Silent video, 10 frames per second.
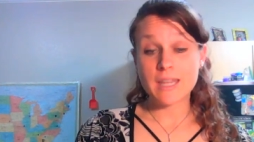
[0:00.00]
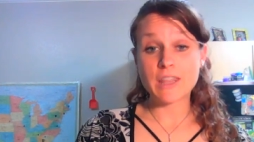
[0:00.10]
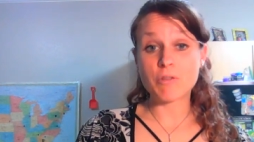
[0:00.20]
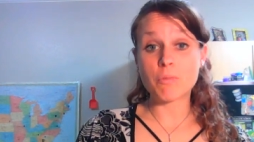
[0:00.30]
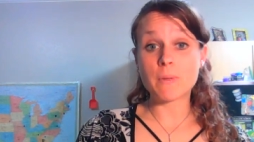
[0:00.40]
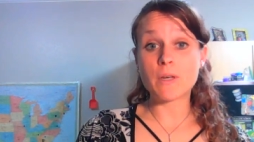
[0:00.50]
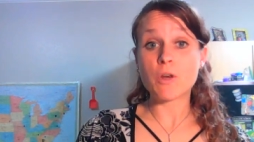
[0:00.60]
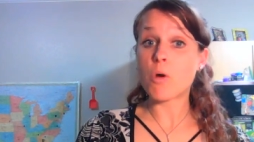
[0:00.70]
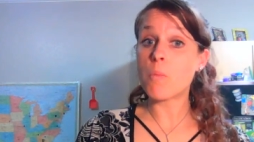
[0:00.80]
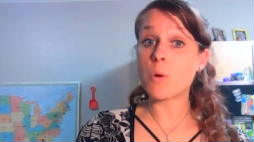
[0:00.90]
that there will be
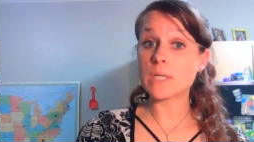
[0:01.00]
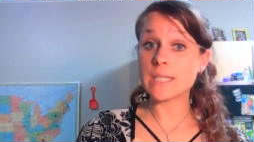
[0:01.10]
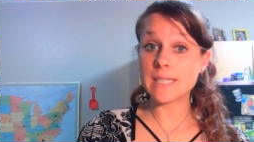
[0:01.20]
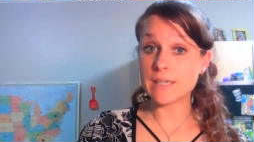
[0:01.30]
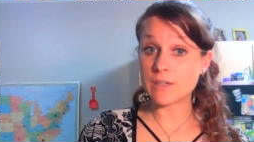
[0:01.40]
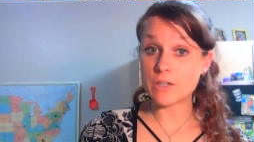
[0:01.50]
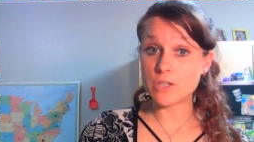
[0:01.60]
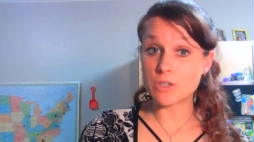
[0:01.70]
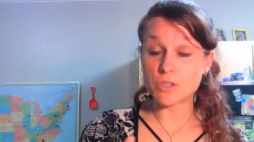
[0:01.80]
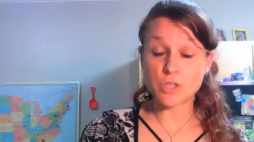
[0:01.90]
no more
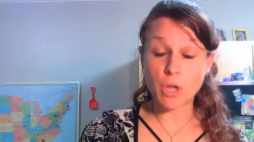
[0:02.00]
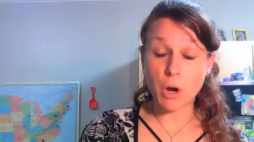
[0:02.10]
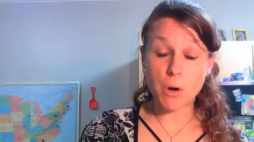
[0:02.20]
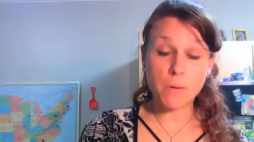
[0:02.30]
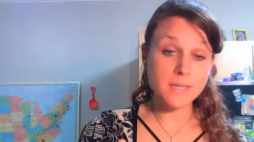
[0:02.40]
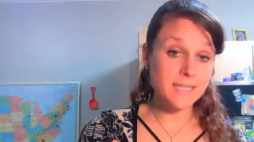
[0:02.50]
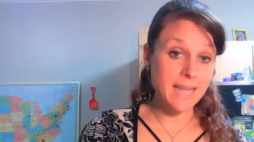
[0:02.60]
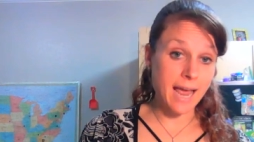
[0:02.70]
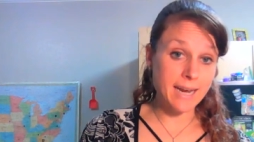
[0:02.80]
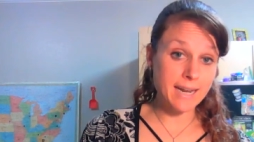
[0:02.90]
tears or sorrow or
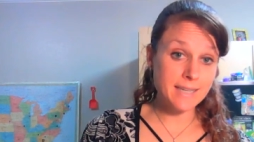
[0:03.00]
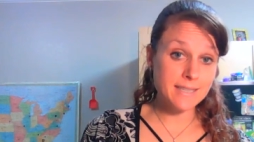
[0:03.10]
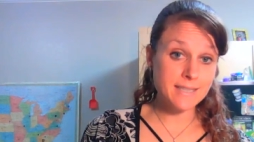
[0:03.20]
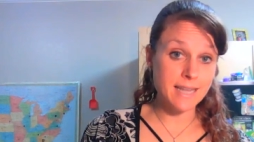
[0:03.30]
sadness,